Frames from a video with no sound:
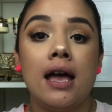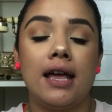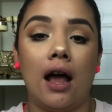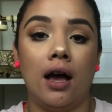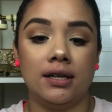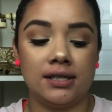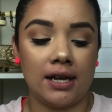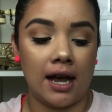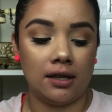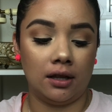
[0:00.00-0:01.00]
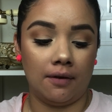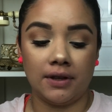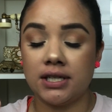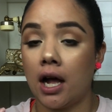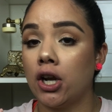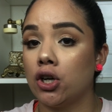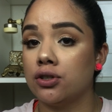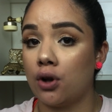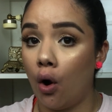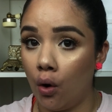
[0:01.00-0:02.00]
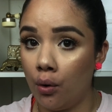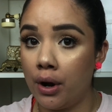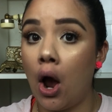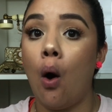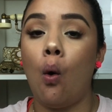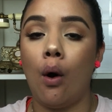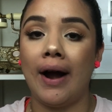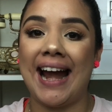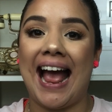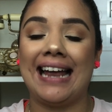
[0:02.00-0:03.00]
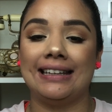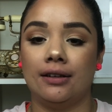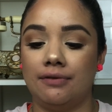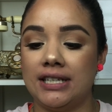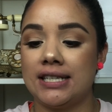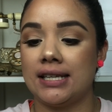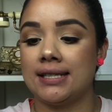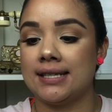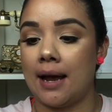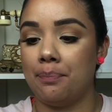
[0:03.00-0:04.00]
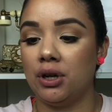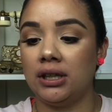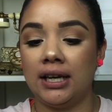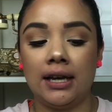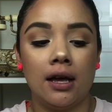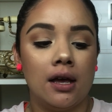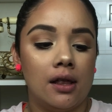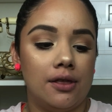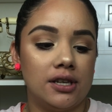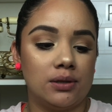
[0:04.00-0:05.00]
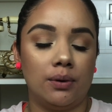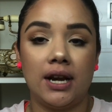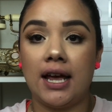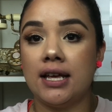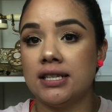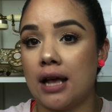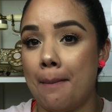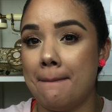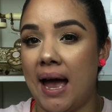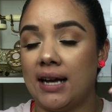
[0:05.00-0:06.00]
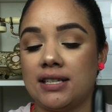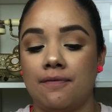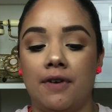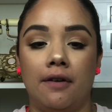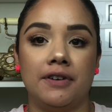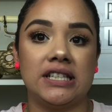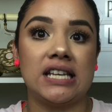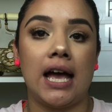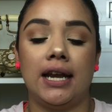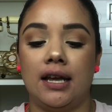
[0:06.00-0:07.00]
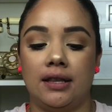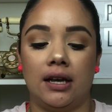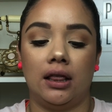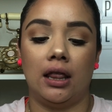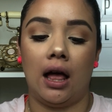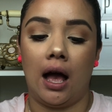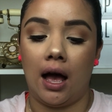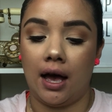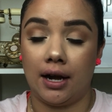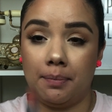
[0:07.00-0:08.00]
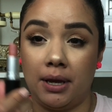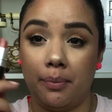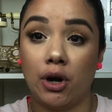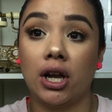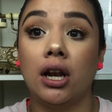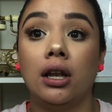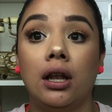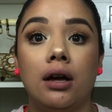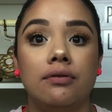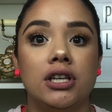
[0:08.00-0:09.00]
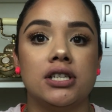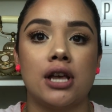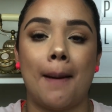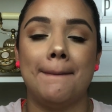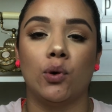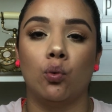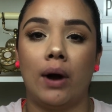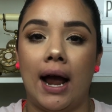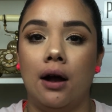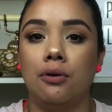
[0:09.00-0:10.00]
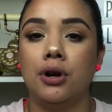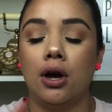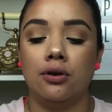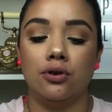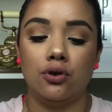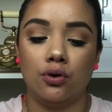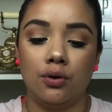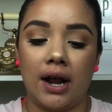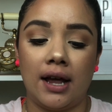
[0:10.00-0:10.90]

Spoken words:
And honestly, I love these on its own or I love these separately. This one is a MAC's Velvet Teddy. I think a lot of people are gonna love this brown nude.